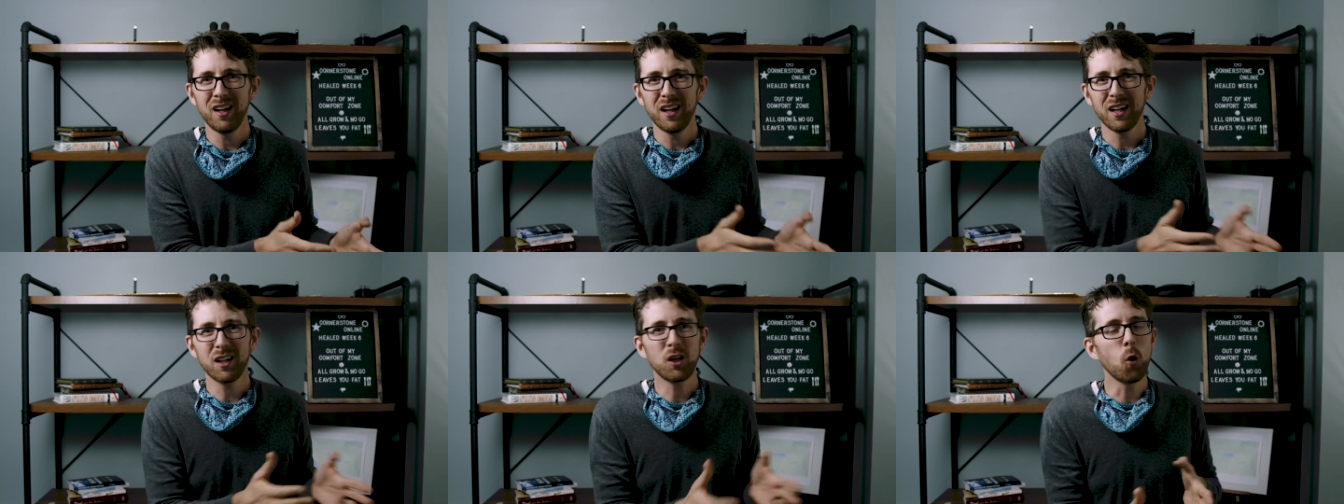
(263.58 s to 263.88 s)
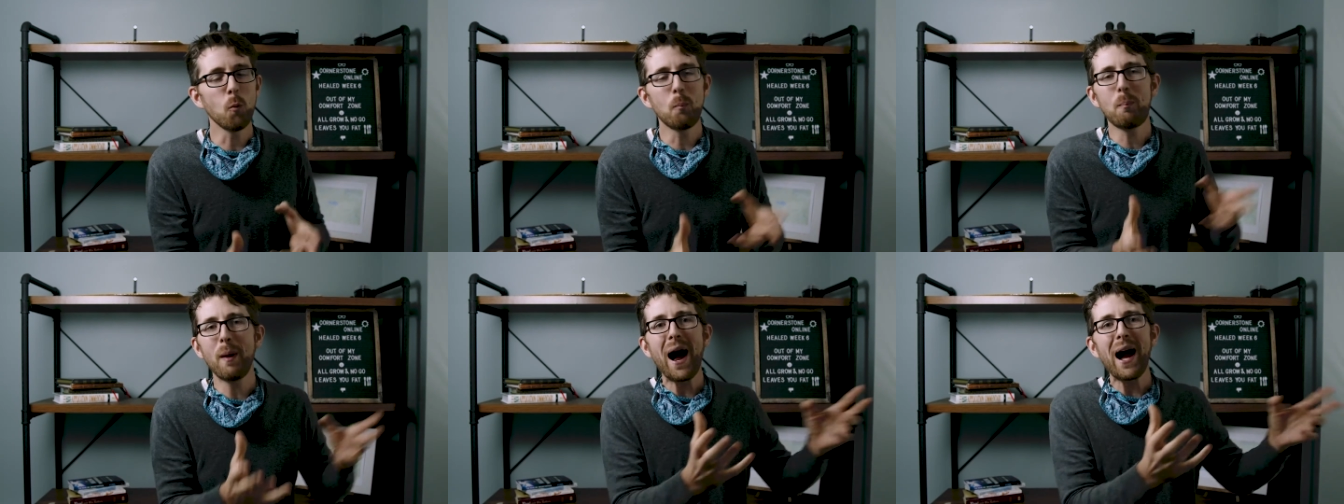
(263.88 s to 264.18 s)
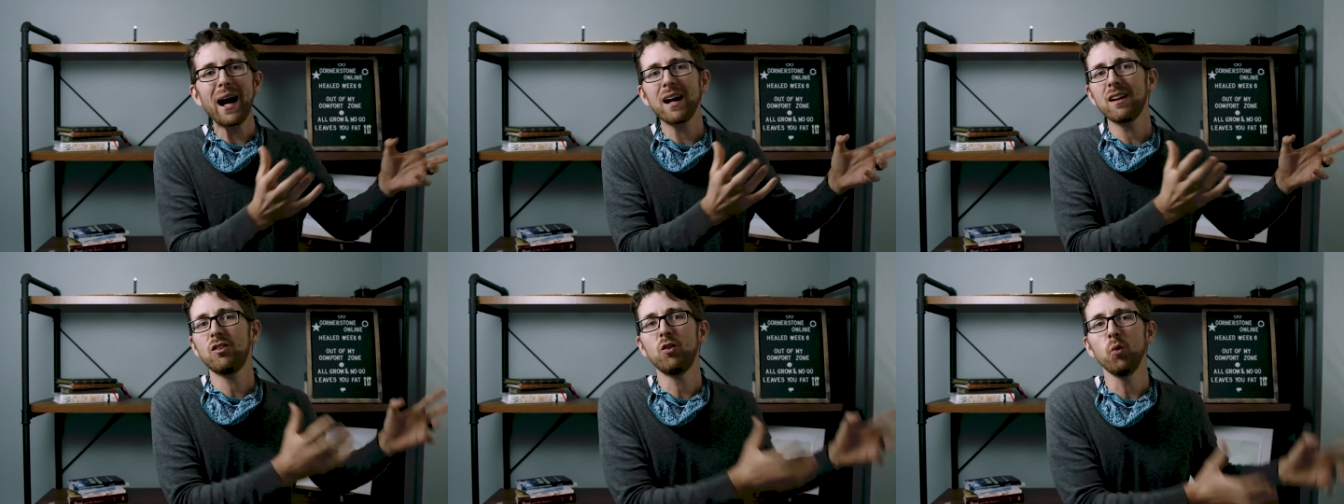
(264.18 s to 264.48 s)
and go
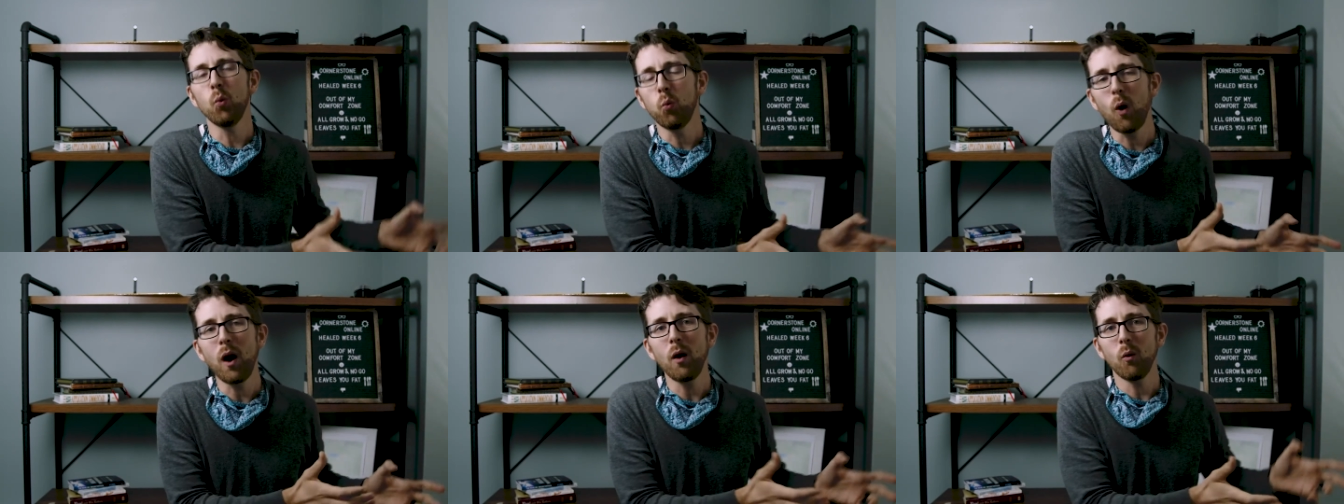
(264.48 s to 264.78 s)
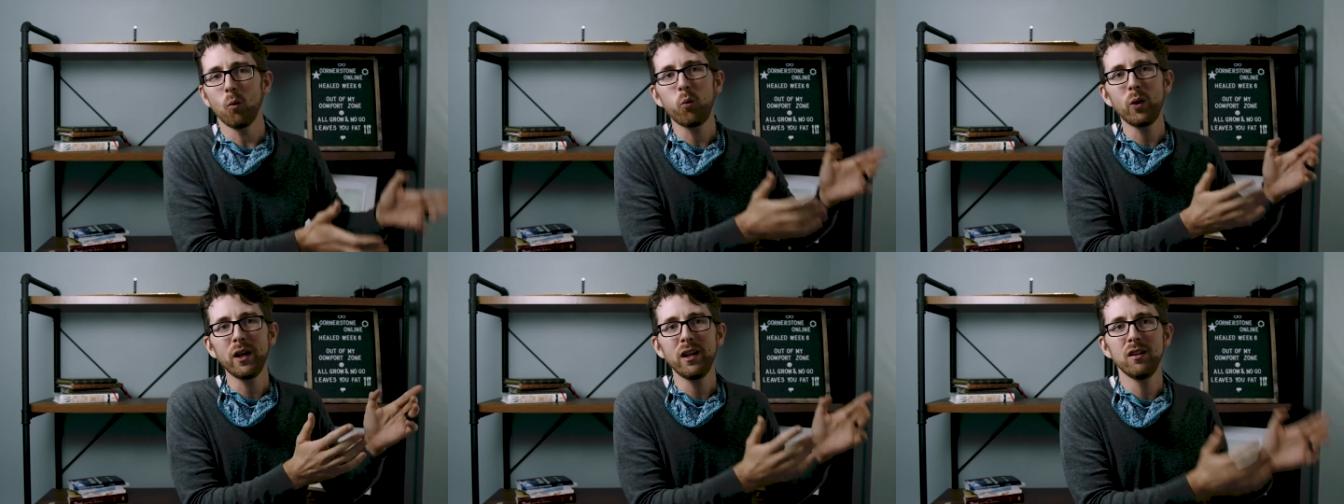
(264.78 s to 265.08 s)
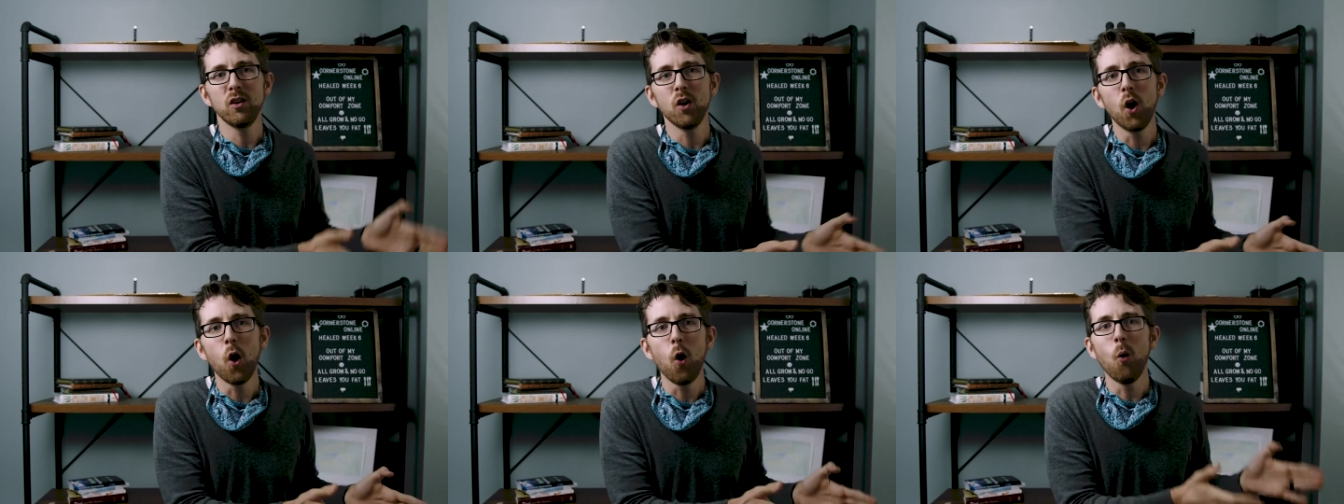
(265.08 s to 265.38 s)
back to what we
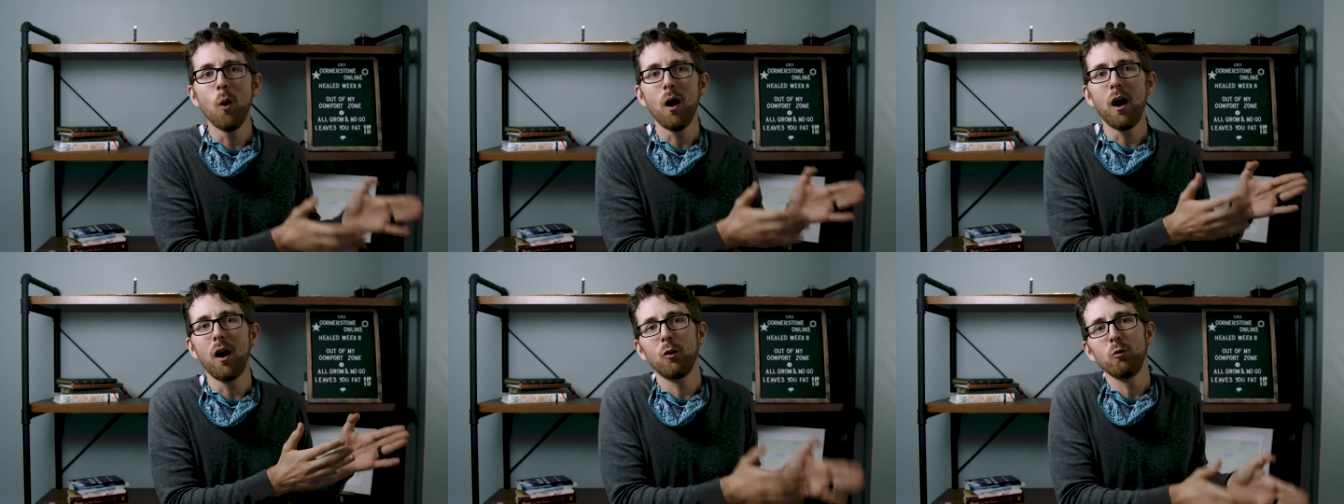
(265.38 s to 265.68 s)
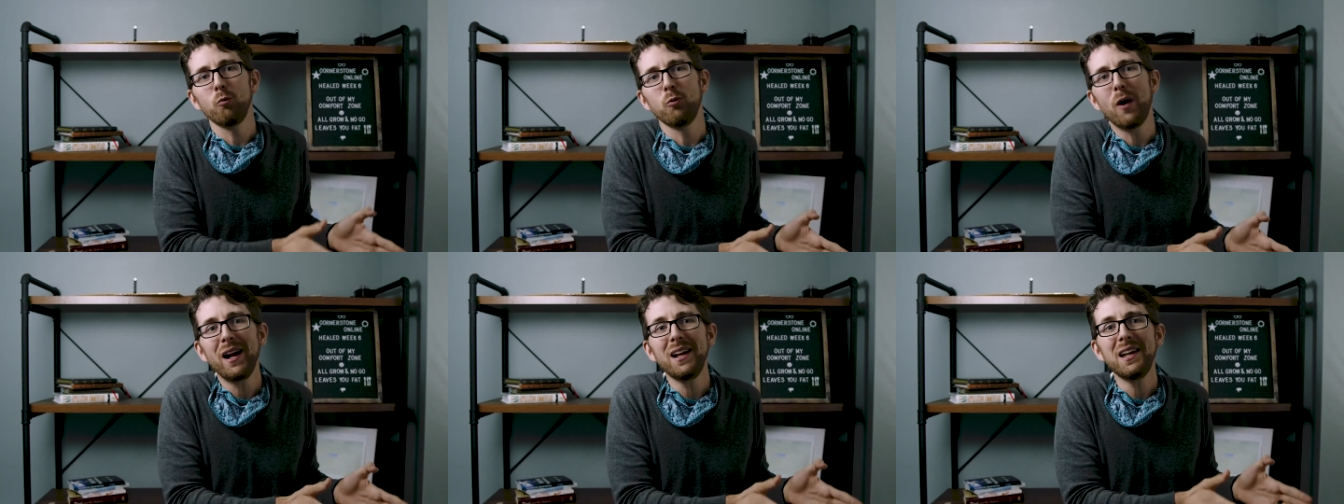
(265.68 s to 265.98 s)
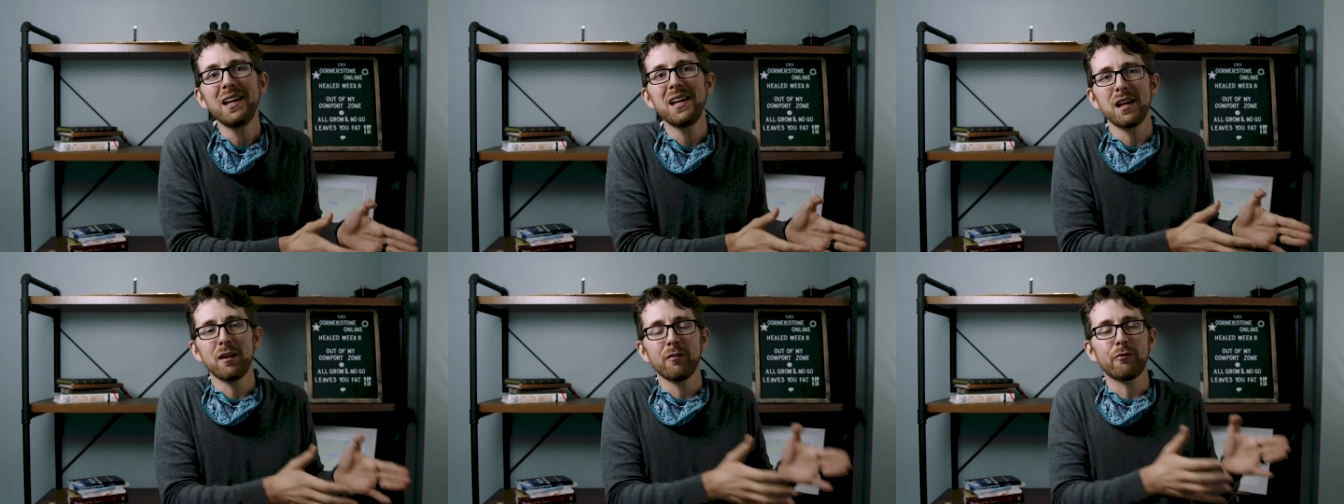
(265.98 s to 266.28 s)
know already.